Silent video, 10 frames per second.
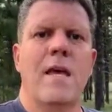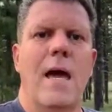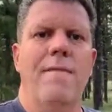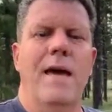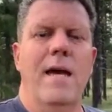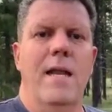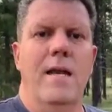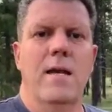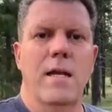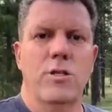And
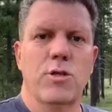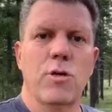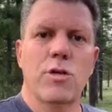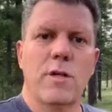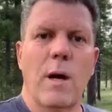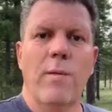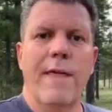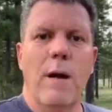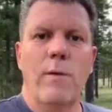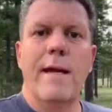then as soon as you're done with
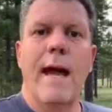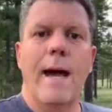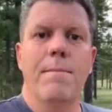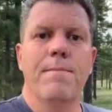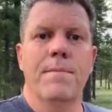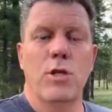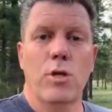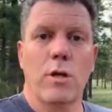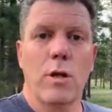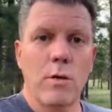that rehab,
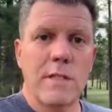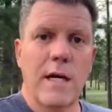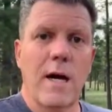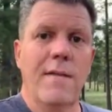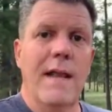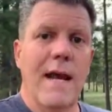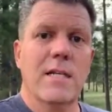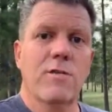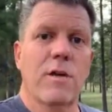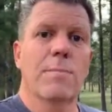you're closing on the
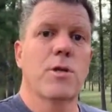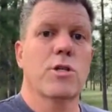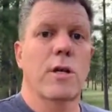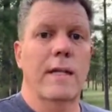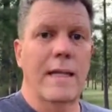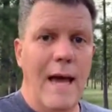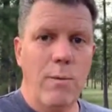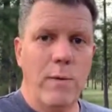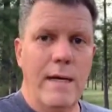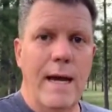next flip, you're starting that
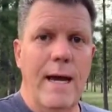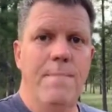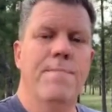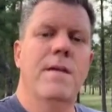rehab,